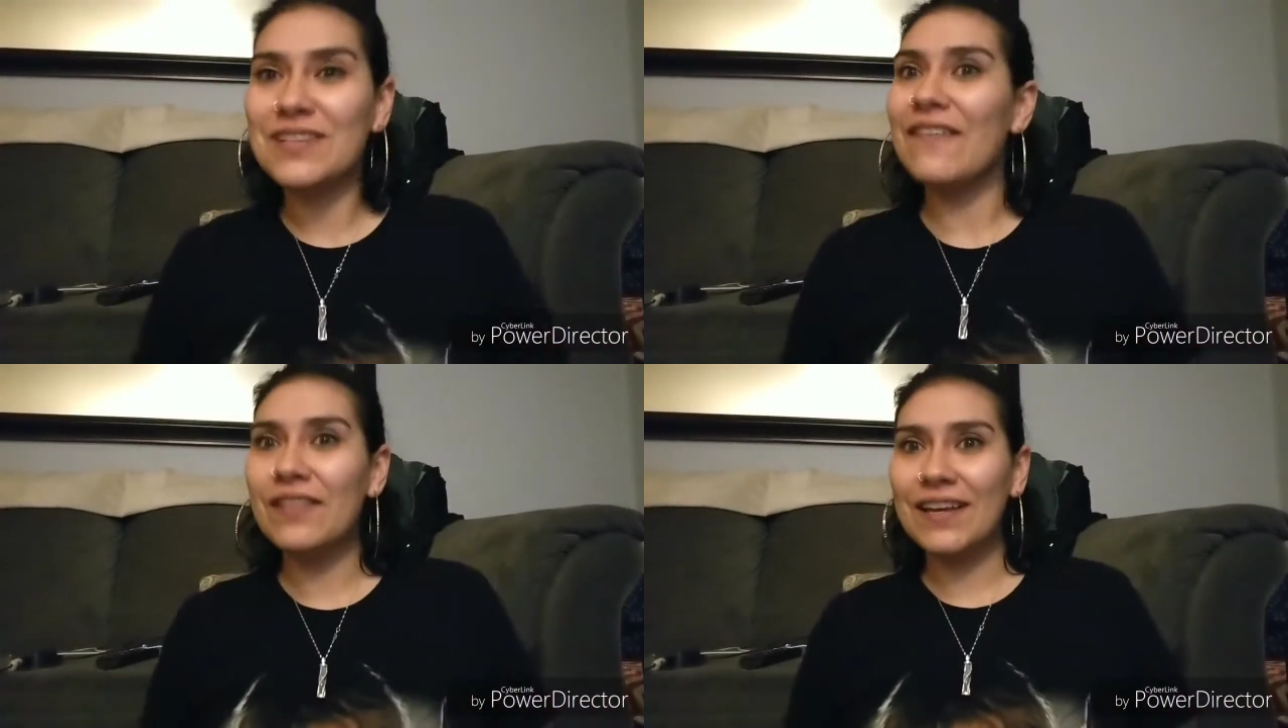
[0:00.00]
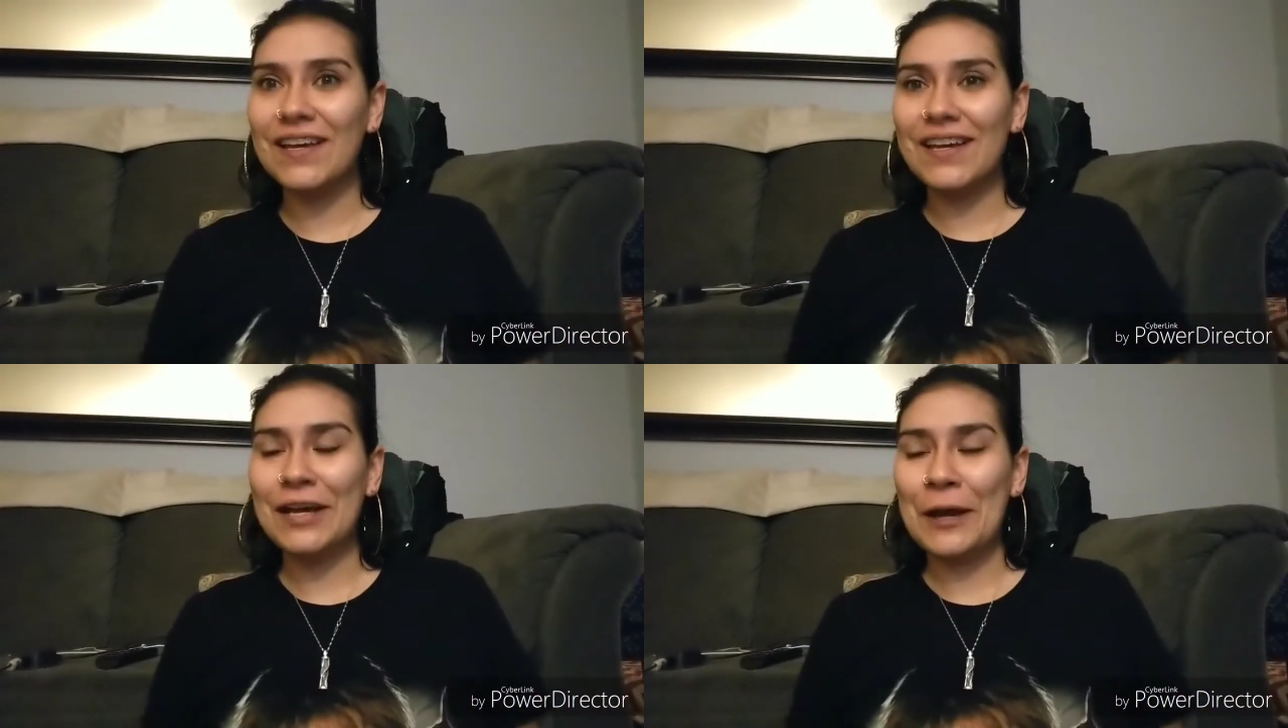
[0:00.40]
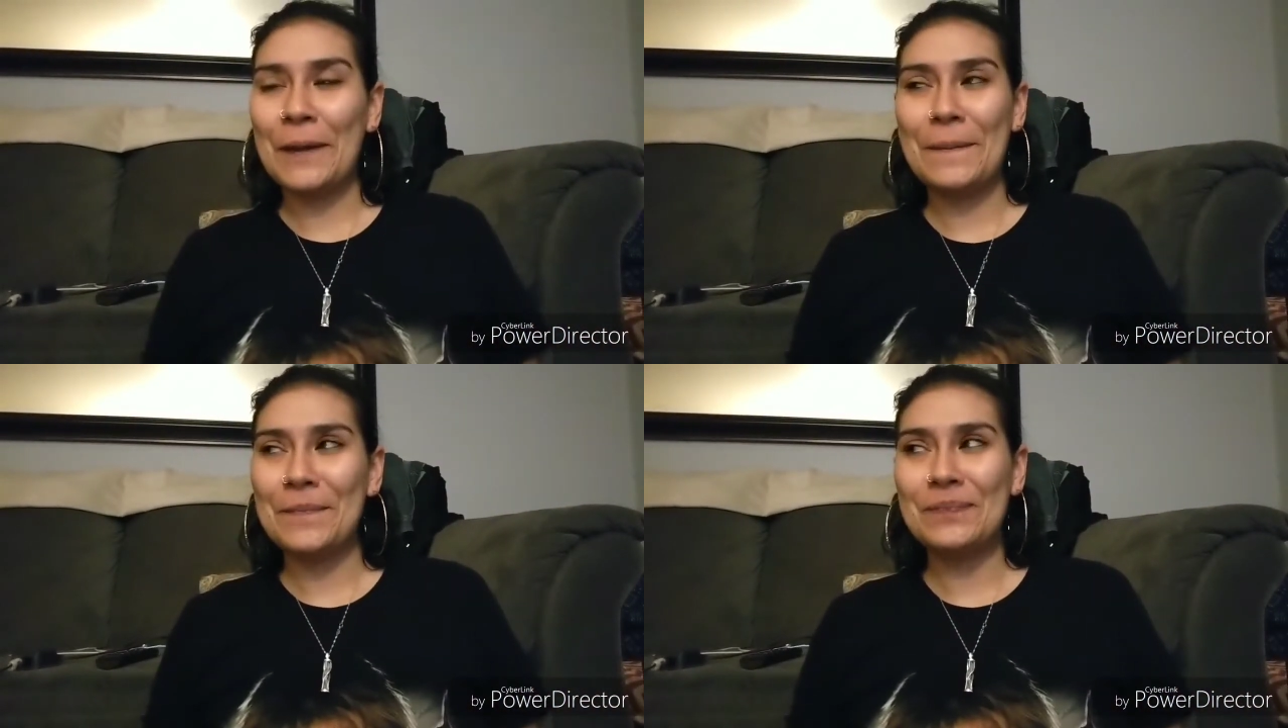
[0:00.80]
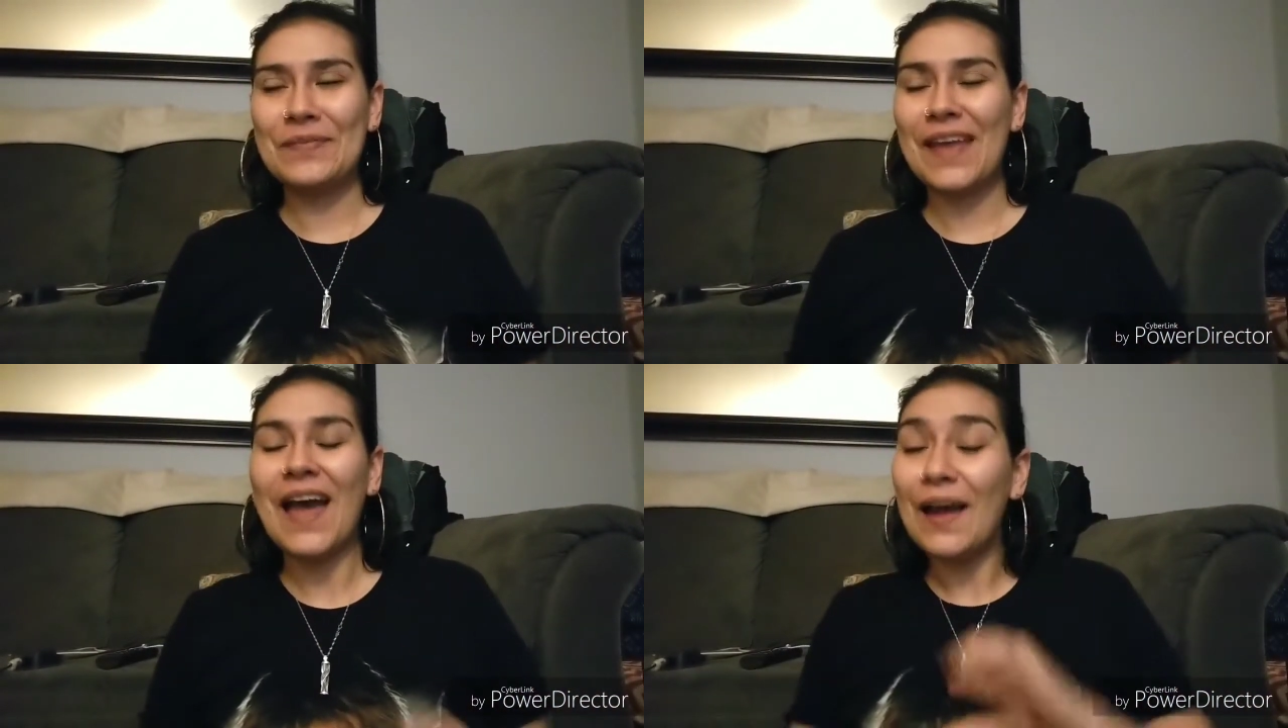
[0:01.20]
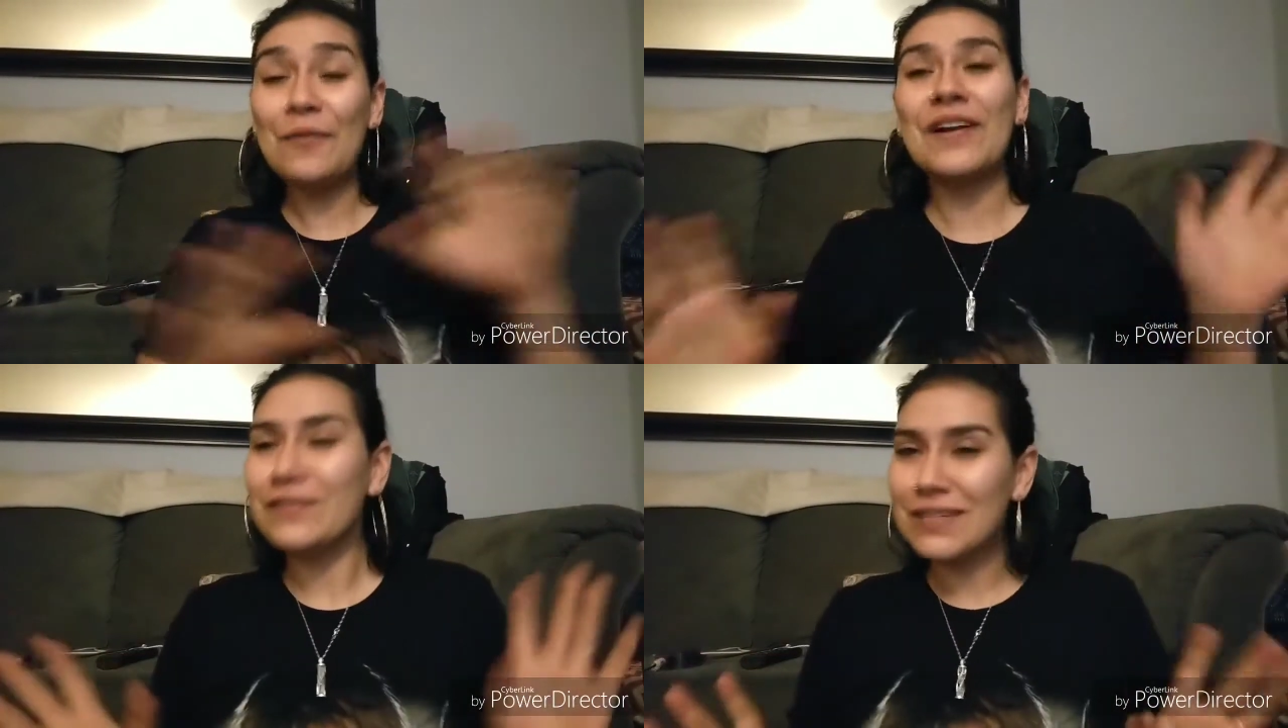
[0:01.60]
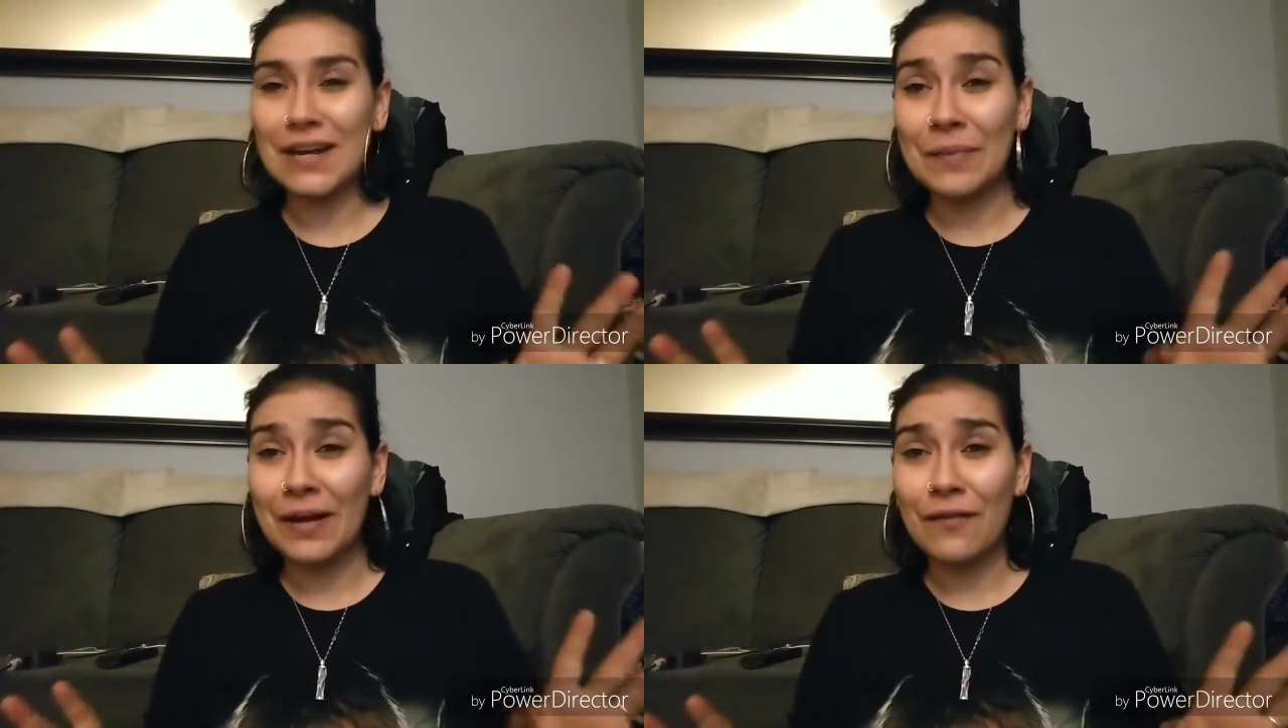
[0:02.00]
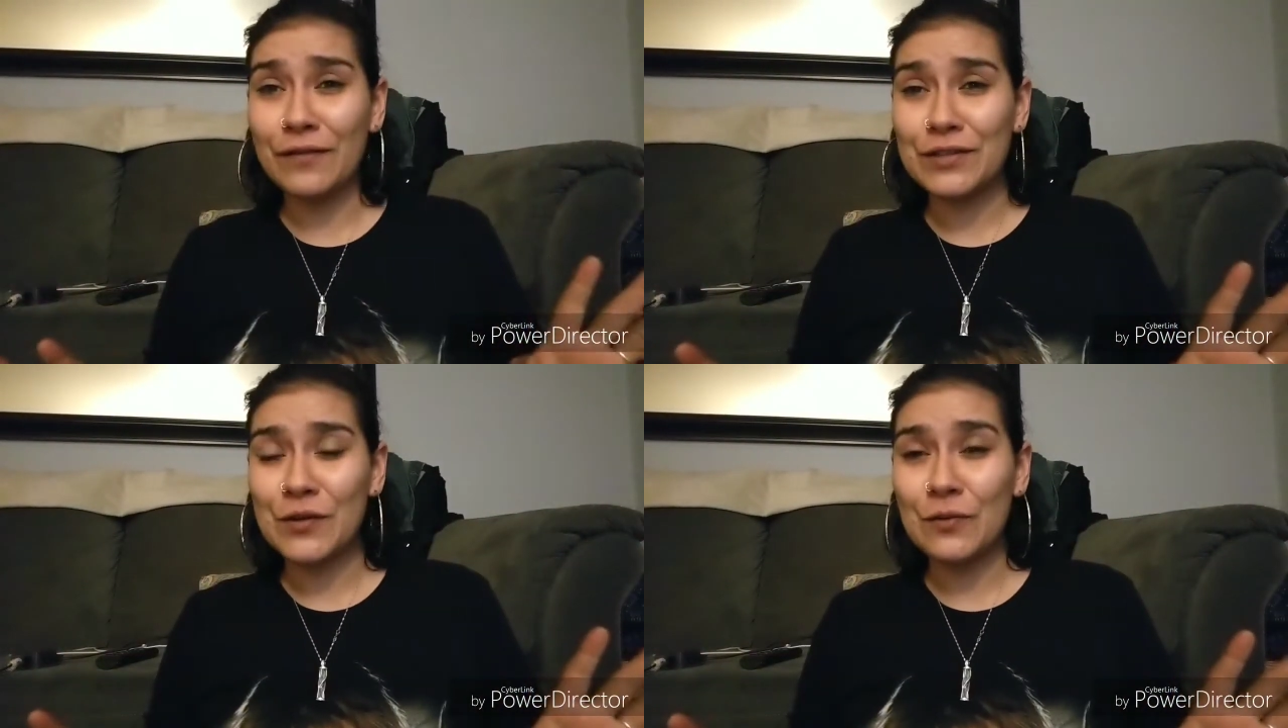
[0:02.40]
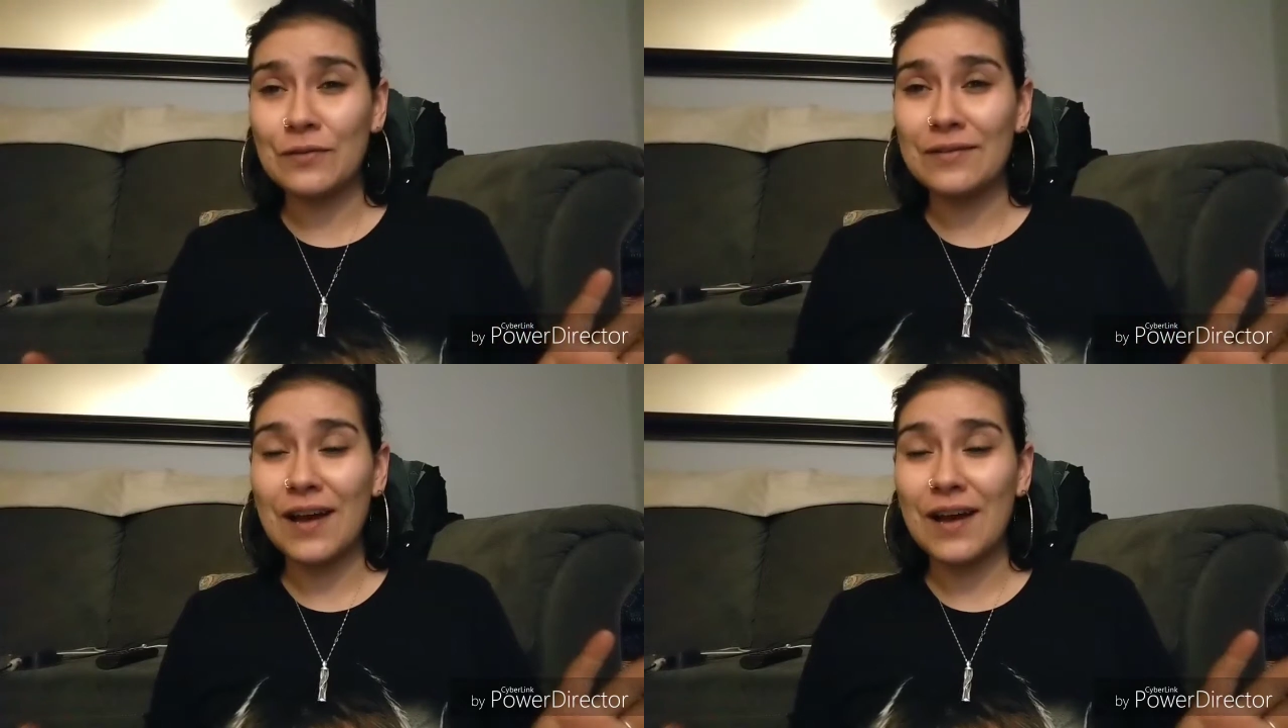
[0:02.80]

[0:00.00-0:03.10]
definitely I went outside of my comfort zone.